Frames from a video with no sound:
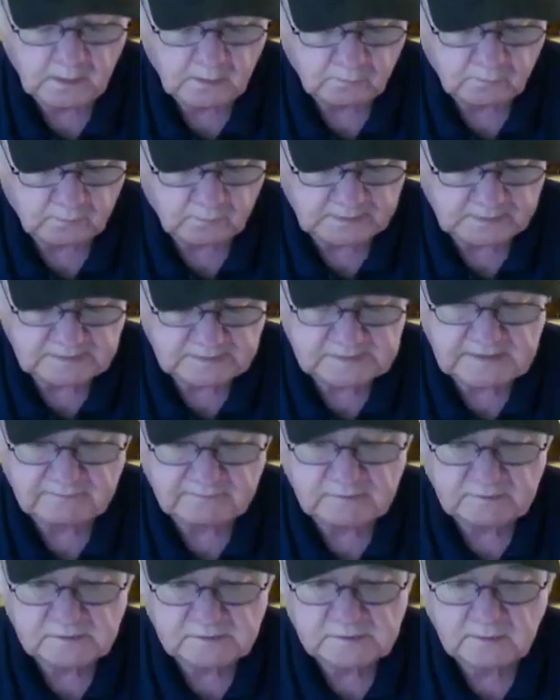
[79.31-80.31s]
Race
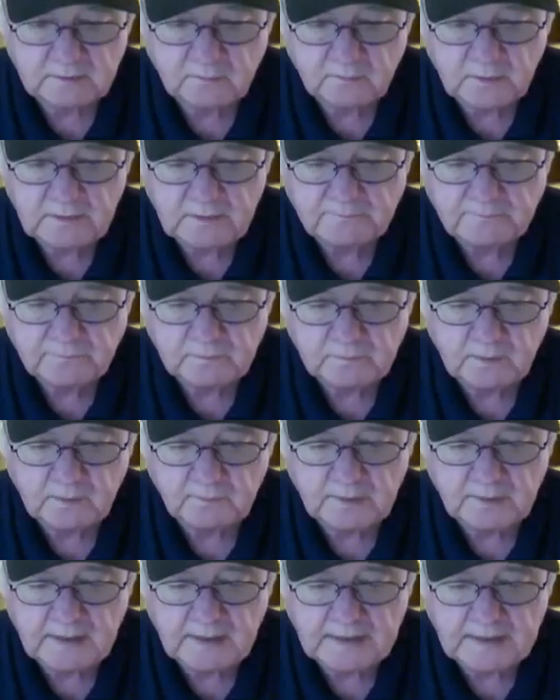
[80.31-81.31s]
7 summary,
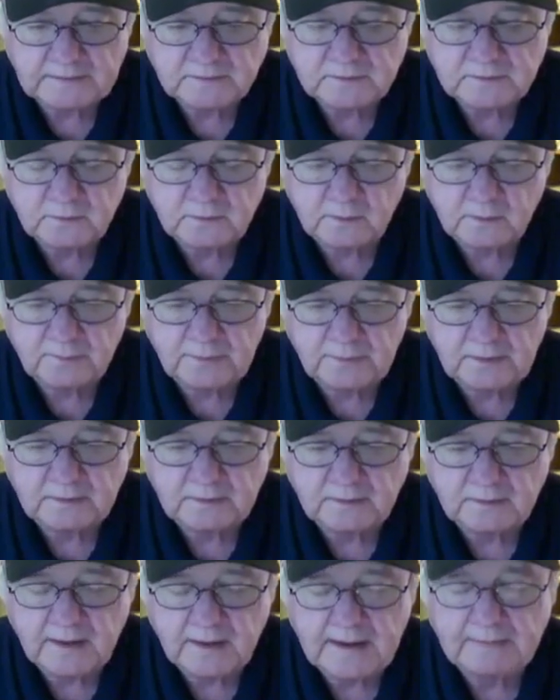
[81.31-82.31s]
number 9,
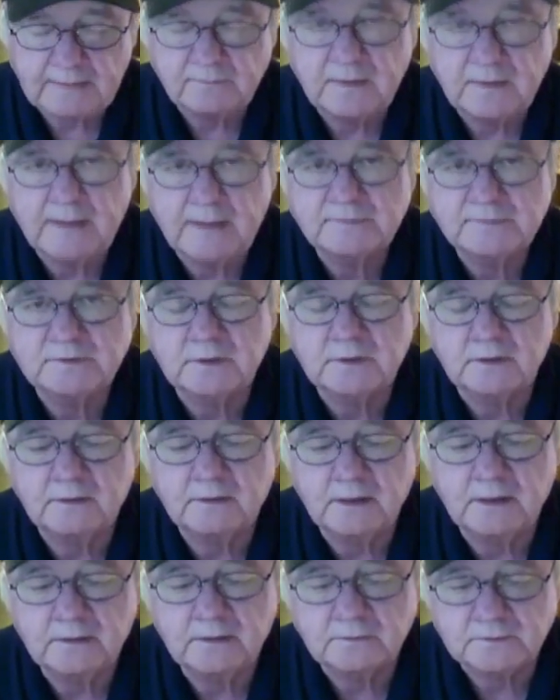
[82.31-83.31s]
Scorpion Time, tops the
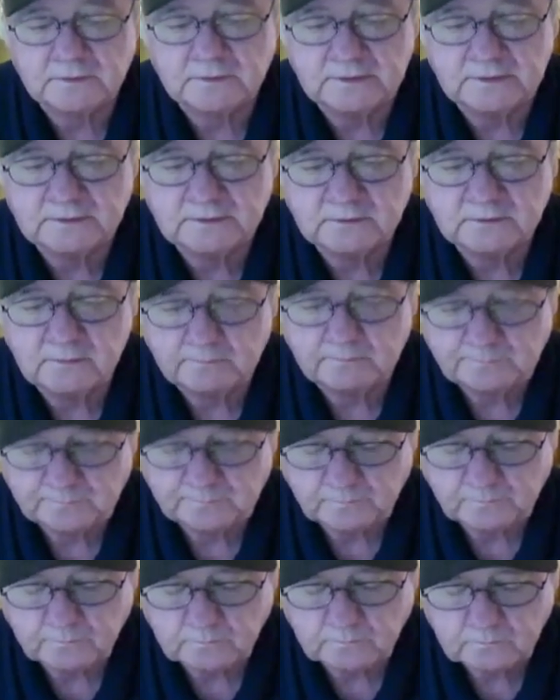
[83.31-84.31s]
contenders list,
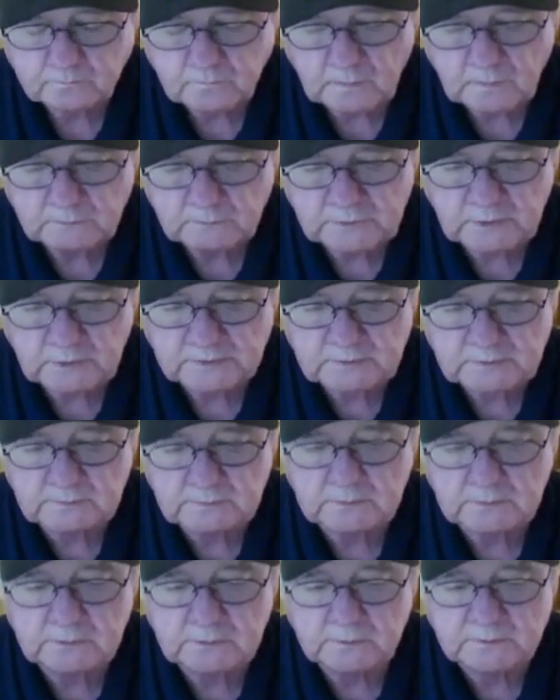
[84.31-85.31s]
which also
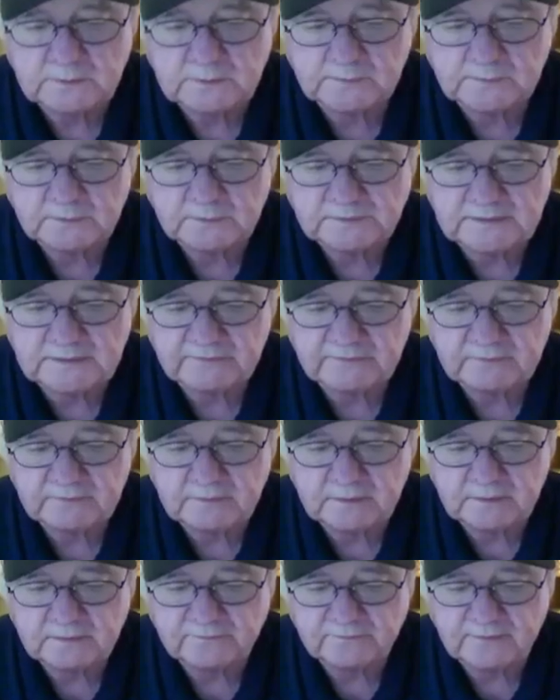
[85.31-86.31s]
includes number 7,
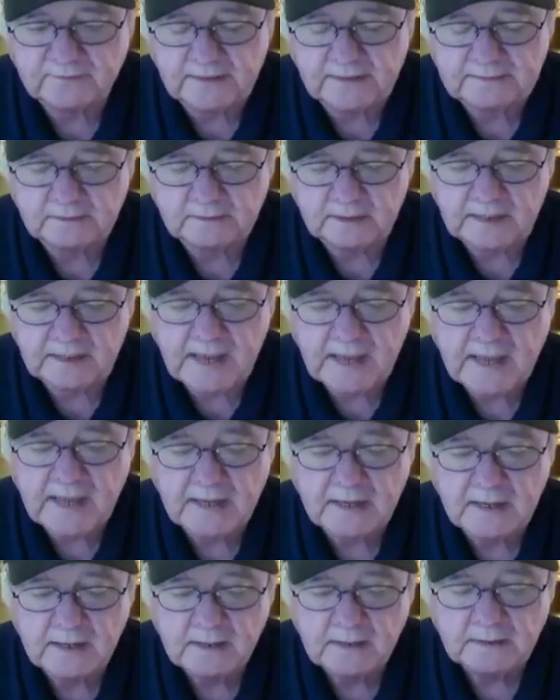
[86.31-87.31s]

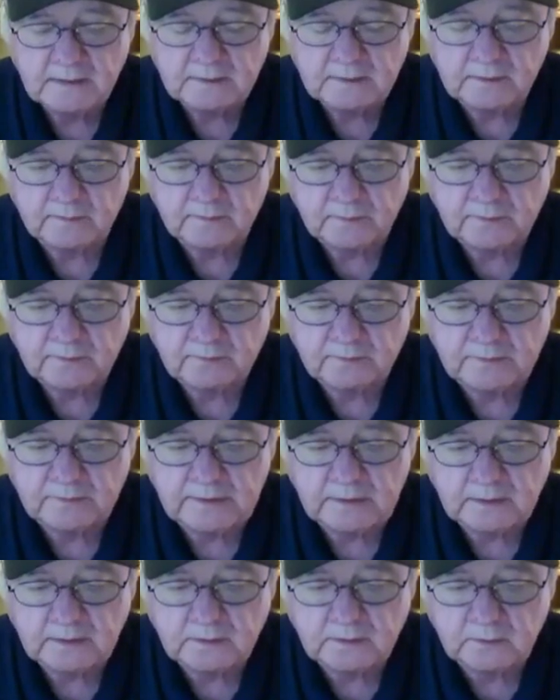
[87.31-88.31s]
Tifatile, number
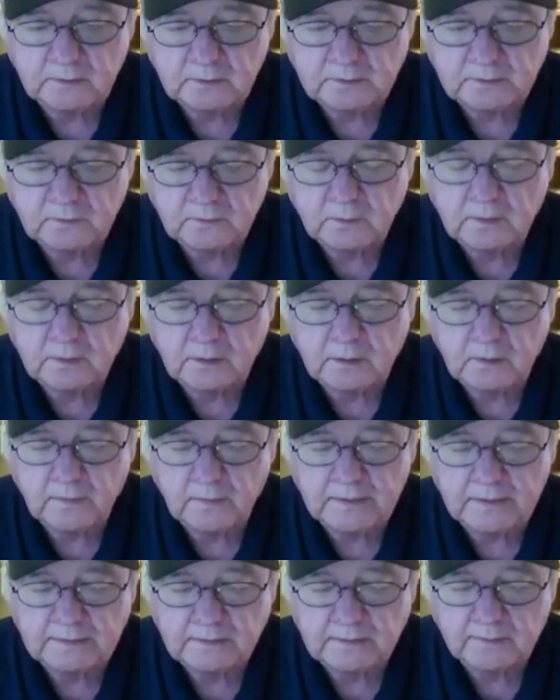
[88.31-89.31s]
3,
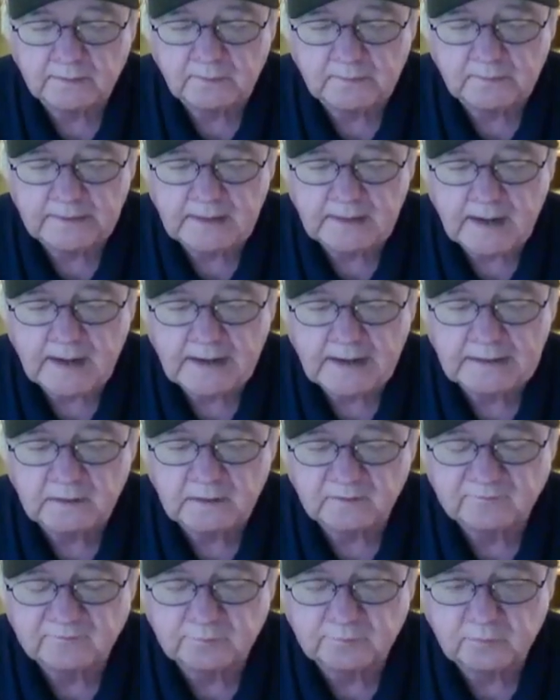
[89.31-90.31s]
Acordoro, and number 8,
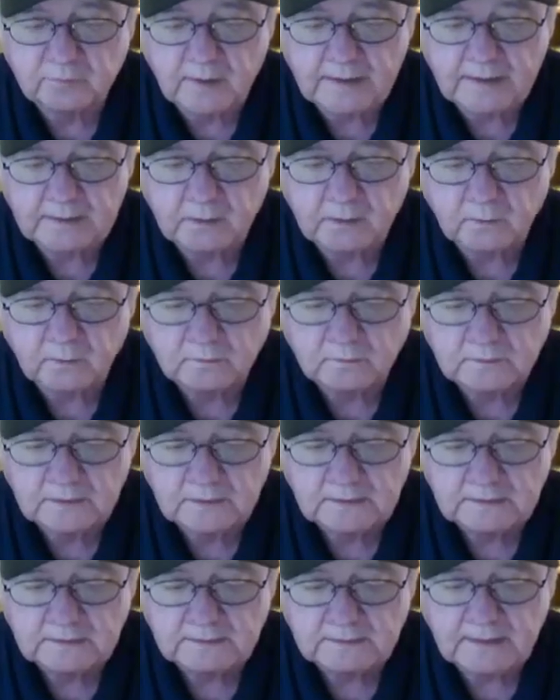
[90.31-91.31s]
Isle of Prado,
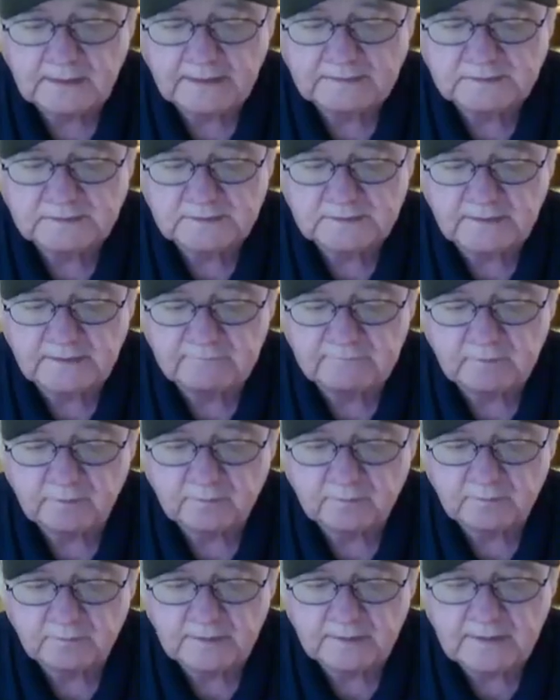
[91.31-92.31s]

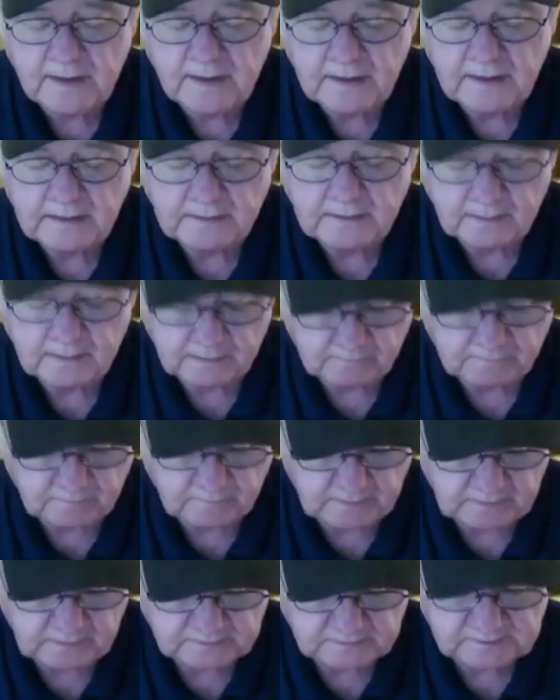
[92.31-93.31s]
9738 in
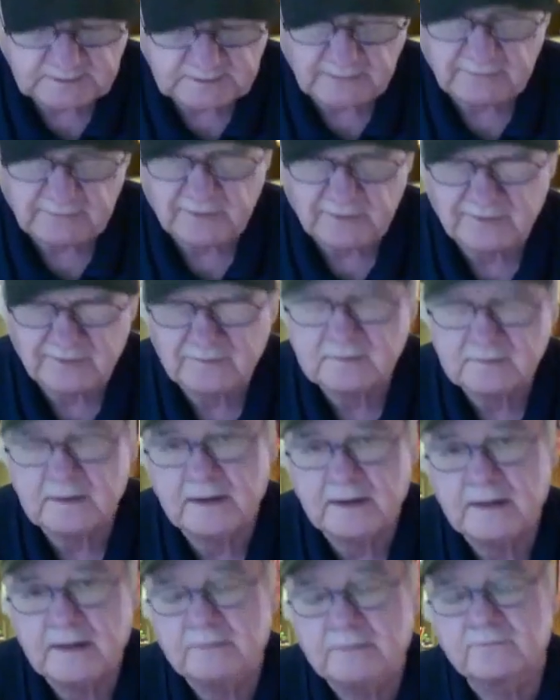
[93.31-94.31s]
the 7th
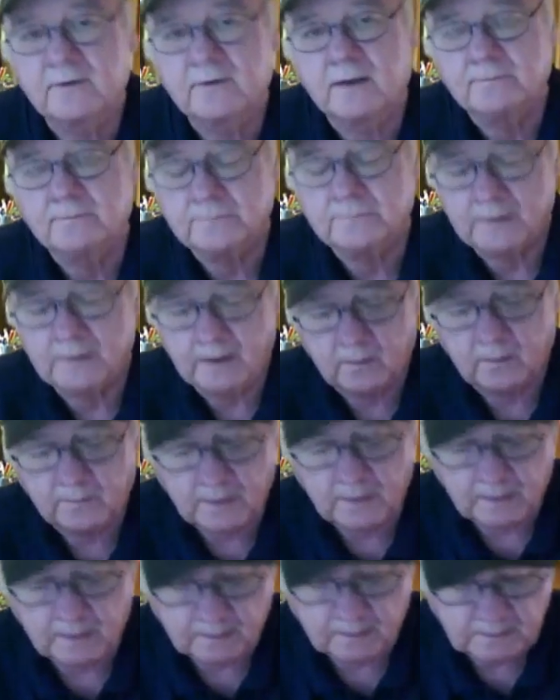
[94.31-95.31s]
today from Del
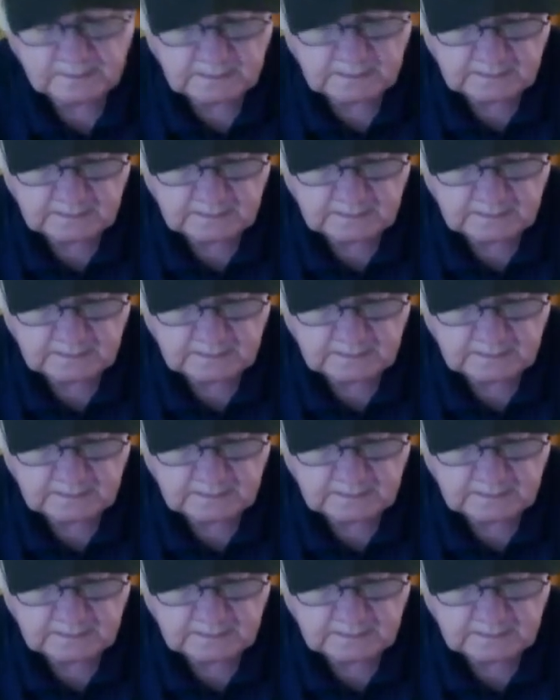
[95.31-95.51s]
Mar.